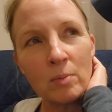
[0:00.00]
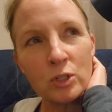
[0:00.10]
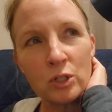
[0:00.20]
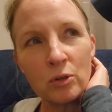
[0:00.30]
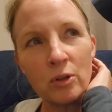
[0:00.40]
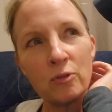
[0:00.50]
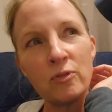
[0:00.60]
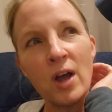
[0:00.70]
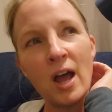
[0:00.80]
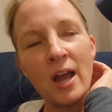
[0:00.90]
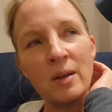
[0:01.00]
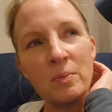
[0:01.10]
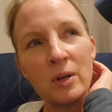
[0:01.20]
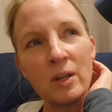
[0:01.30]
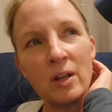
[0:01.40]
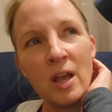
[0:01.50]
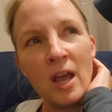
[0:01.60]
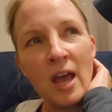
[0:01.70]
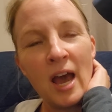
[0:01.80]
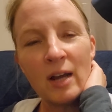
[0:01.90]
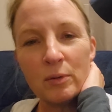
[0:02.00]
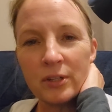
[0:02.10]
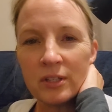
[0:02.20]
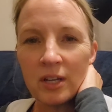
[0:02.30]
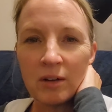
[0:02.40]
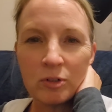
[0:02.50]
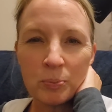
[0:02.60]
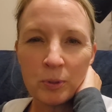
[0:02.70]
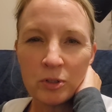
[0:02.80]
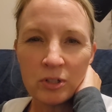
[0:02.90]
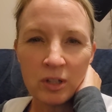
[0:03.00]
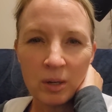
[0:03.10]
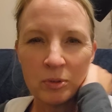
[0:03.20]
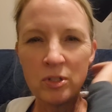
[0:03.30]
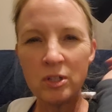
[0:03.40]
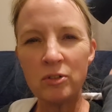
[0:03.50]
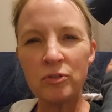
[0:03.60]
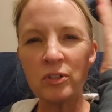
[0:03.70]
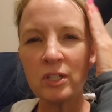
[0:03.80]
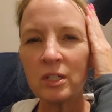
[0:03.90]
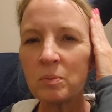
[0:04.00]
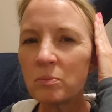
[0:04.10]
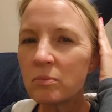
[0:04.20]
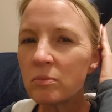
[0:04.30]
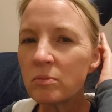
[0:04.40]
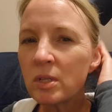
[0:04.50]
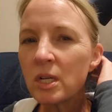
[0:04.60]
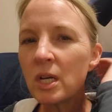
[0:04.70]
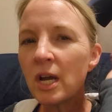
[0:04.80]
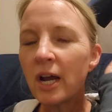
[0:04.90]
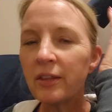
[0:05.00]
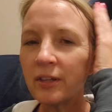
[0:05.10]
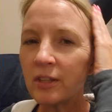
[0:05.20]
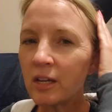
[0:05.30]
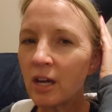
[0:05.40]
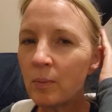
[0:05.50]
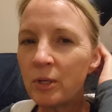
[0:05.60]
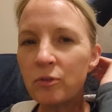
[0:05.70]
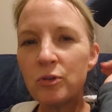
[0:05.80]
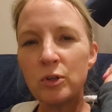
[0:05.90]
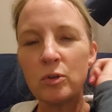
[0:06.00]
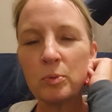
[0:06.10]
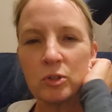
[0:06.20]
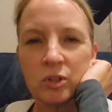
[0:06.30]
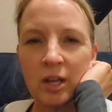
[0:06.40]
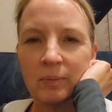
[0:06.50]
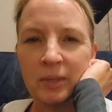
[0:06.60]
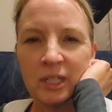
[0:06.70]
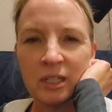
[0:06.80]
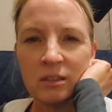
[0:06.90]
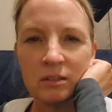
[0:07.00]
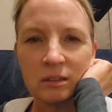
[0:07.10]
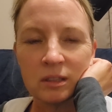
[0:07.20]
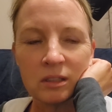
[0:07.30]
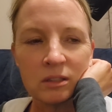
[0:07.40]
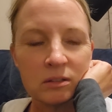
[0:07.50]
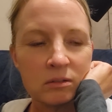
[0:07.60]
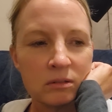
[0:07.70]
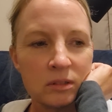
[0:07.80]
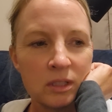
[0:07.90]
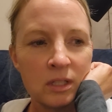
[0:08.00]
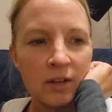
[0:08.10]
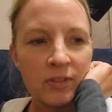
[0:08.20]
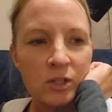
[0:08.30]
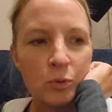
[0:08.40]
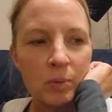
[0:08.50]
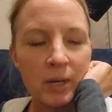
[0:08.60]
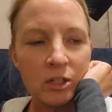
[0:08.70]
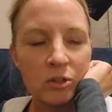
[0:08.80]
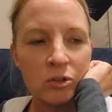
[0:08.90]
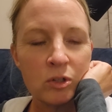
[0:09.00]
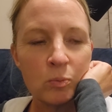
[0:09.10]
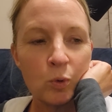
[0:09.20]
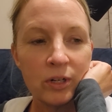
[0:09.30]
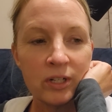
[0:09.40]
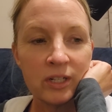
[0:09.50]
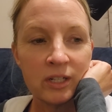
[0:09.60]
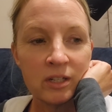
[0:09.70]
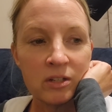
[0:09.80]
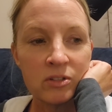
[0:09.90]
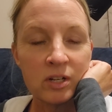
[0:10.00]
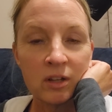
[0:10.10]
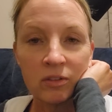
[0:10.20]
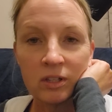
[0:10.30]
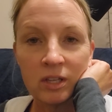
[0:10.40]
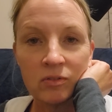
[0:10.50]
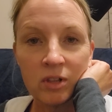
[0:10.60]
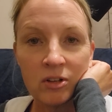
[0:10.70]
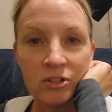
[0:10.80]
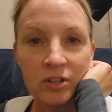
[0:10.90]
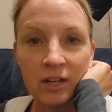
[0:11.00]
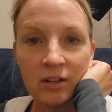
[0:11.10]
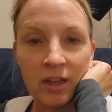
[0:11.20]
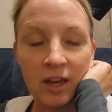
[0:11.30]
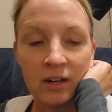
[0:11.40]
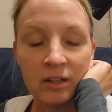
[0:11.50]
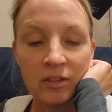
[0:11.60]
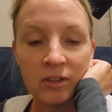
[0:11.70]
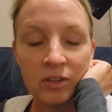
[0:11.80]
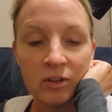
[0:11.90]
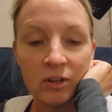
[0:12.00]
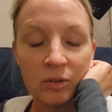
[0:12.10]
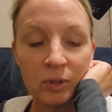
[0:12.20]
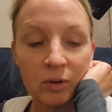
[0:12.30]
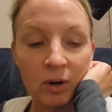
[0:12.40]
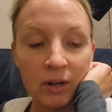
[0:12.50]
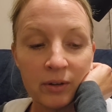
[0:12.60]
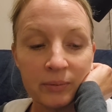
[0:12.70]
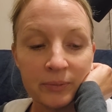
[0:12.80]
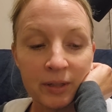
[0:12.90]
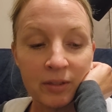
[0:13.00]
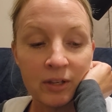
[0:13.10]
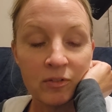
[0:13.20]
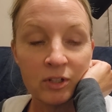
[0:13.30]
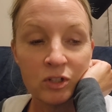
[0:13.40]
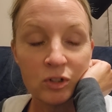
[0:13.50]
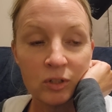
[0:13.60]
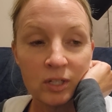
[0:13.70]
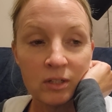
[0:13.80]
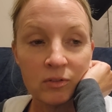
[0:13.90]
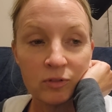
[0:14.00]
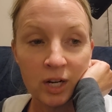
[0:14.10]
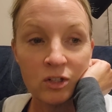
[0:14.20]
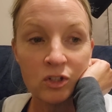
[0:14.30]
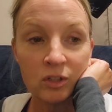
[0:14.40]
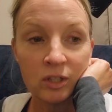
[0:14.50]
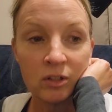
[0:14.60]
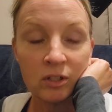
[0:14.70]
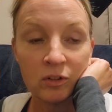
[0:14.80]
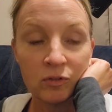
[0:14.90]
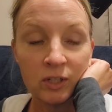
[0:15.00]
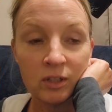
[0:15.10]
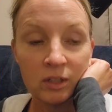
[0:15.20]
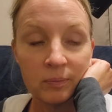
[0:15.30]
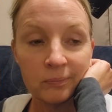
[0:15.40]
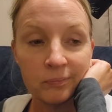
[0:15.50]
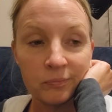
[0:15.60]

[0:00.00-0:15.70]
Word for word: I'm sure they're fine, but I don't think the average person comes here for them. I think they come here for goobers like me, you know that's what made YouTube what it is, and I think they've lost sight of that, and I think they're going to regret it. I think eventually, financially, they're going to feel it.